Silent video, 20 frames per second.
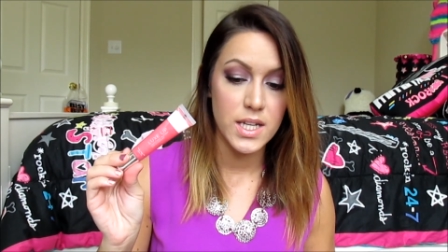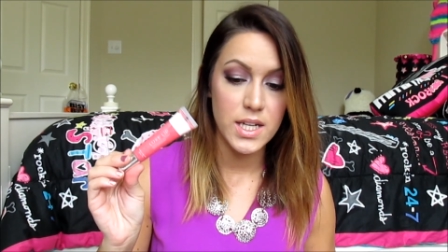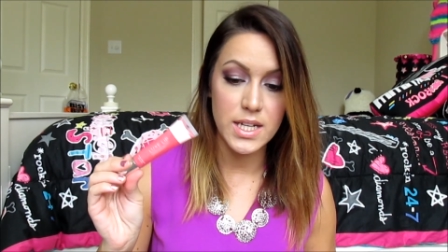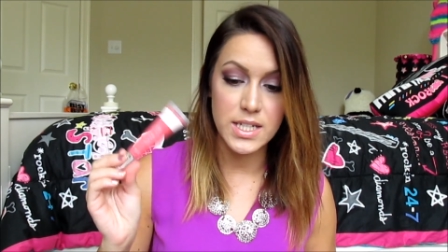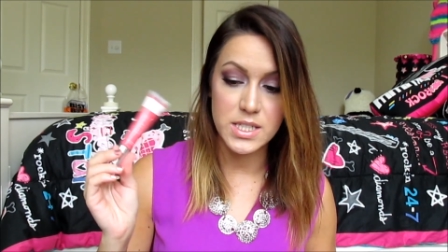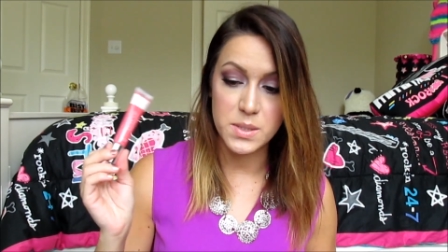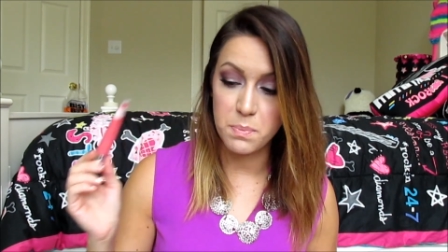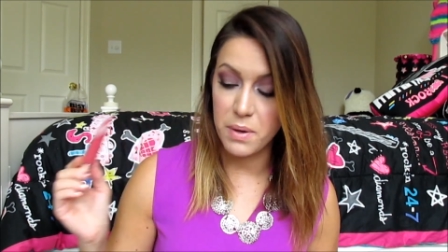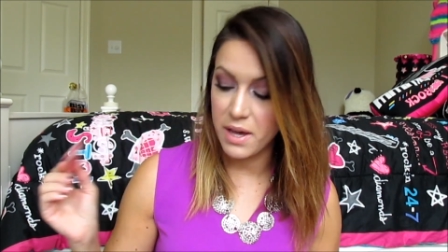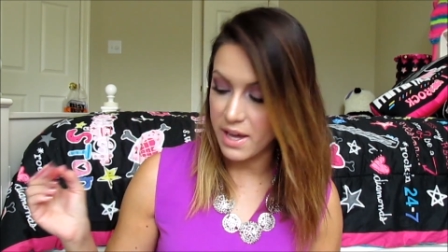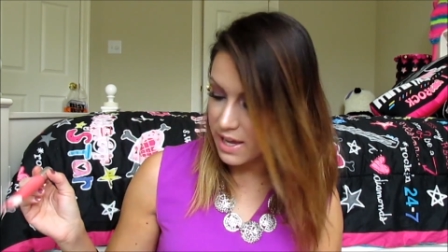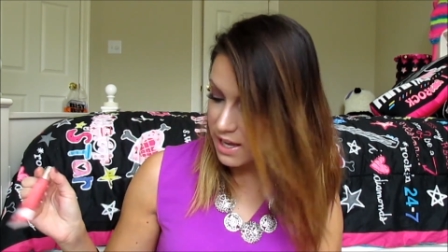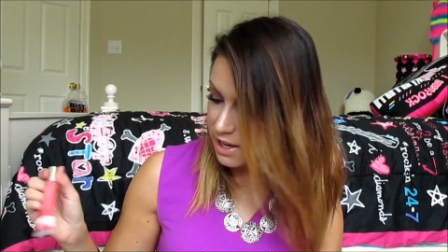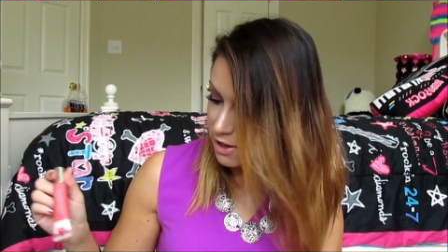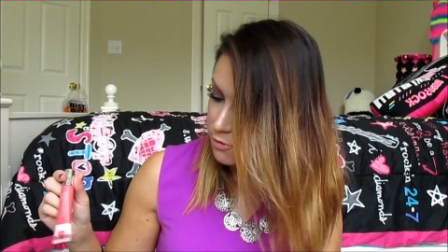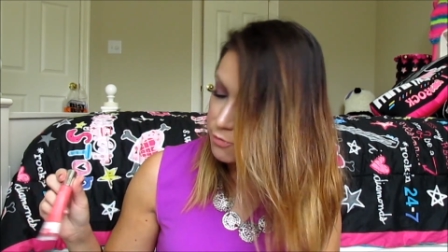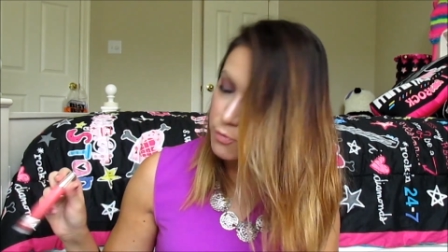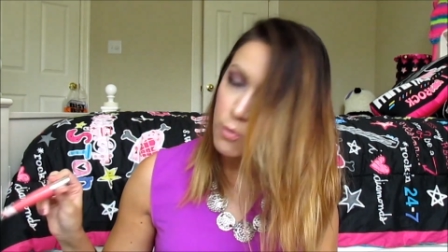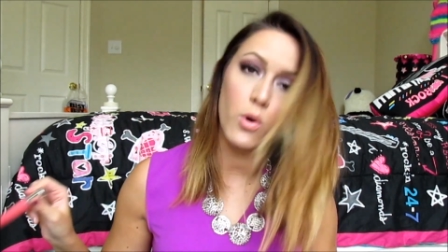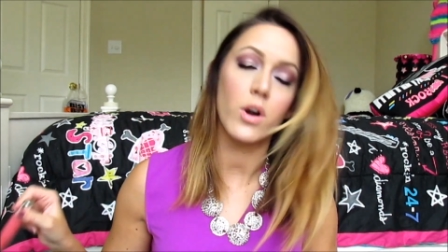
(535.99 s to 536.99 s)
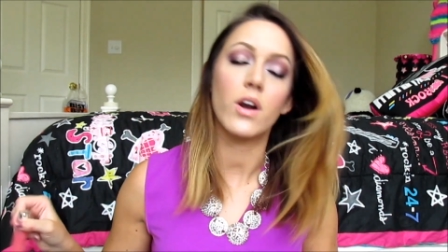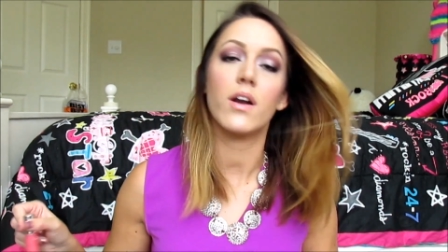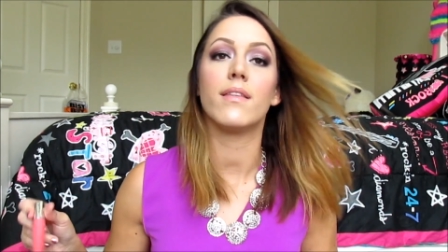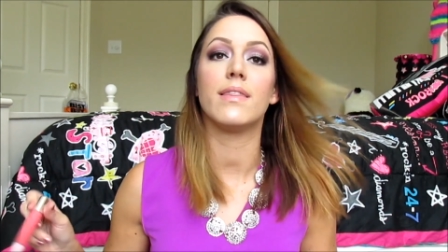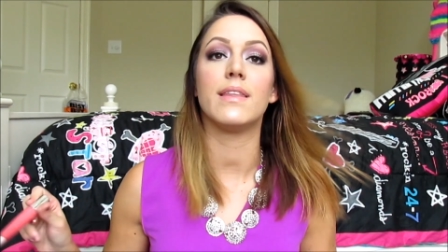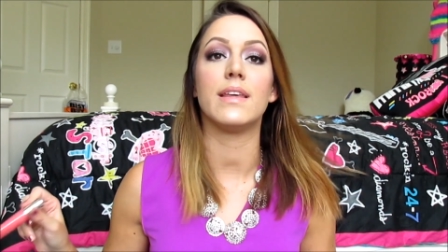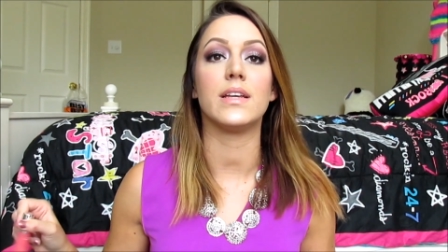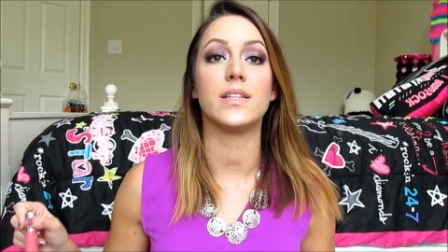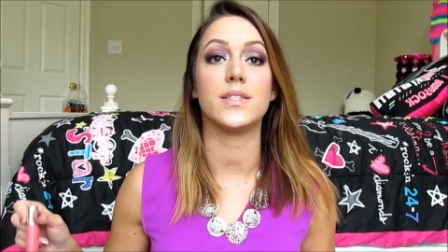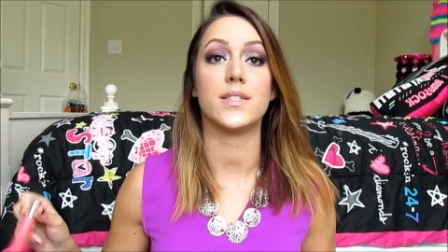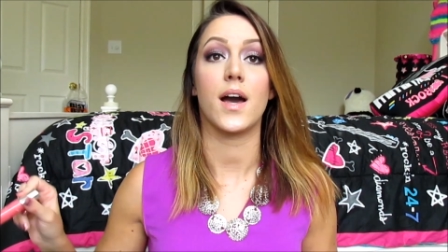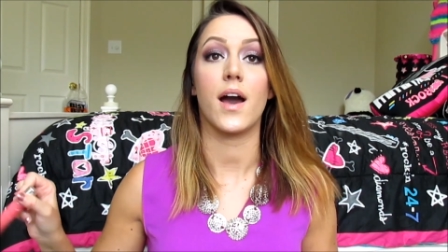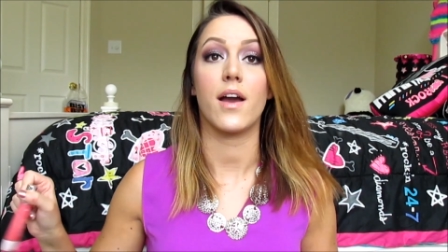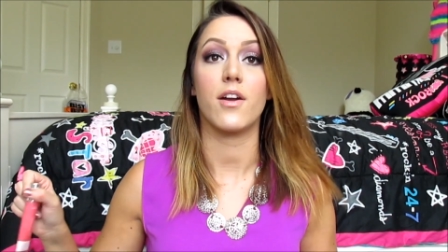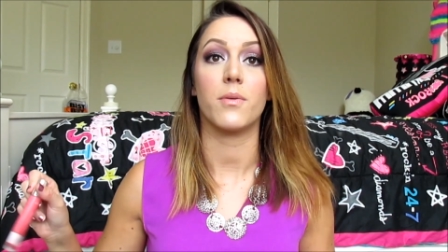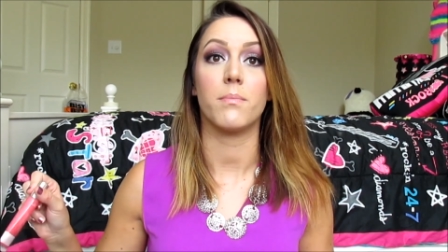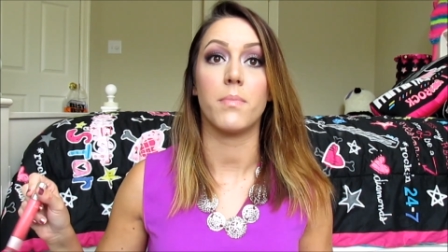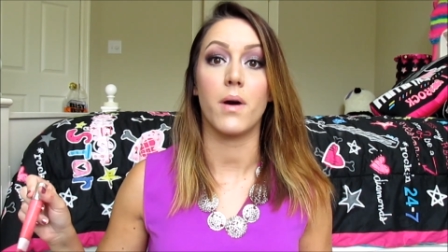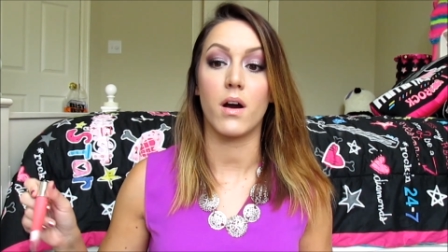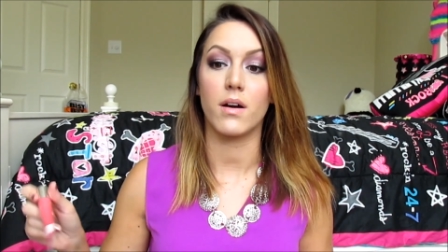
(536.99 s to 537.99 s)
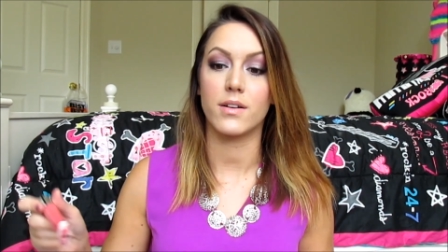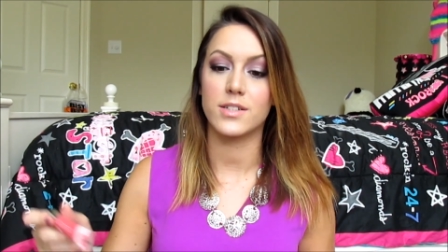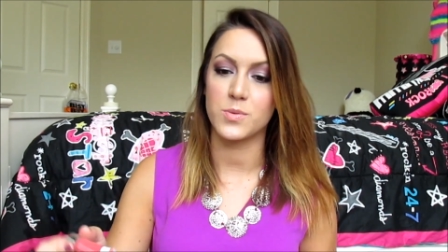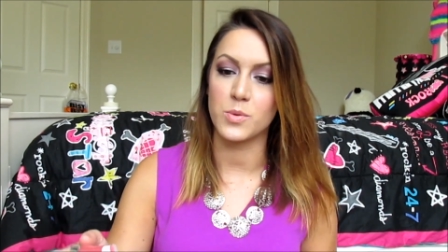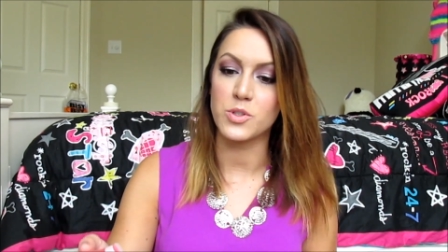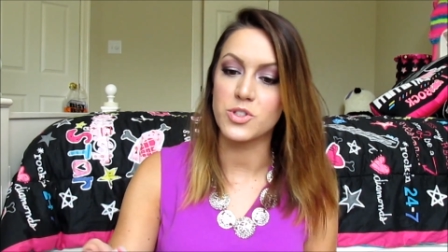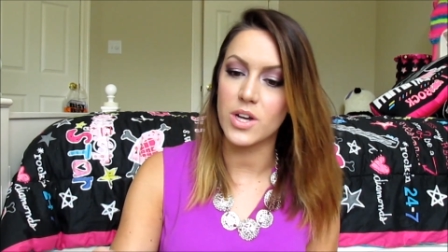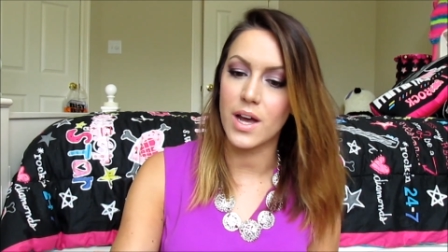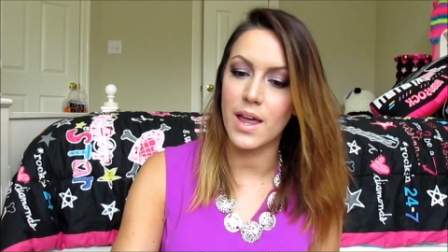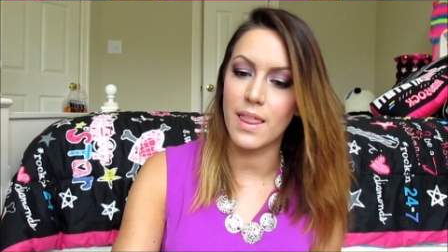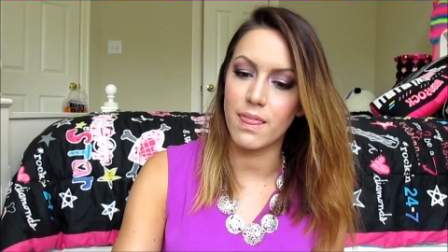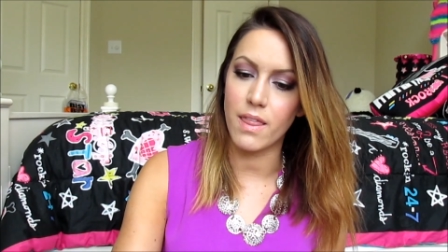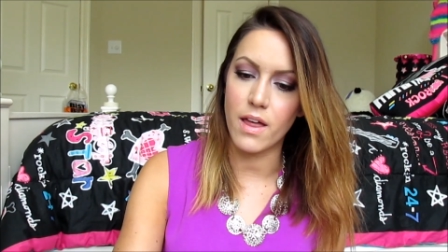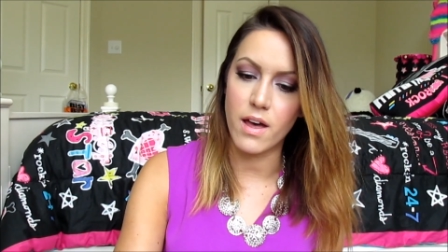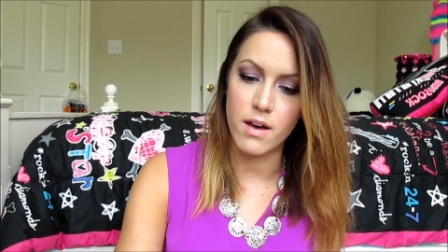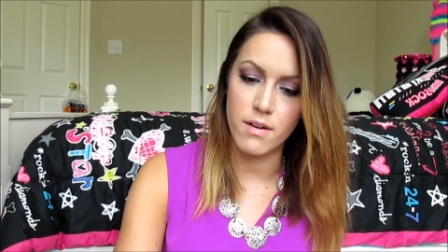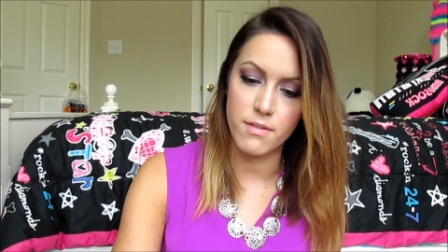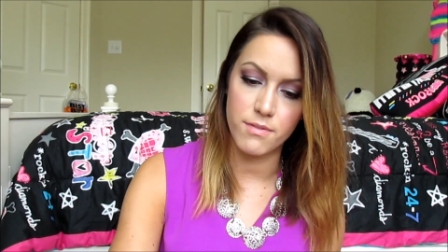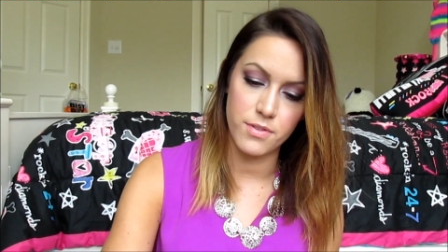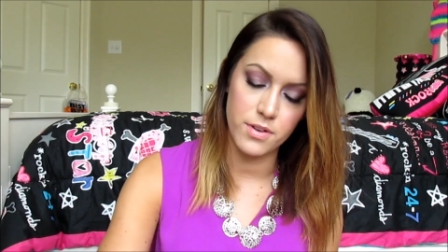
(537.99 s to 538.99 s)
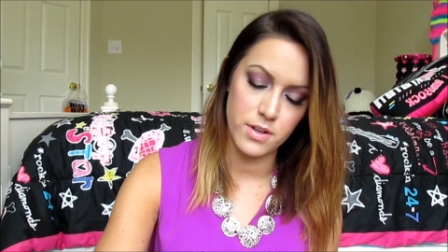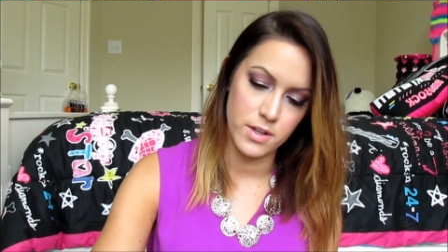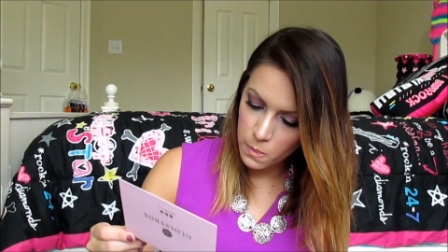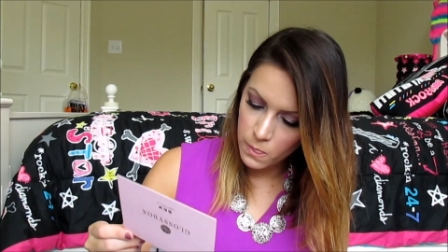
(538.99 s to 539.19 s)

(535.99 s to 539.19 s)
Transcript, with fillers: is paying for the entire box, which I love.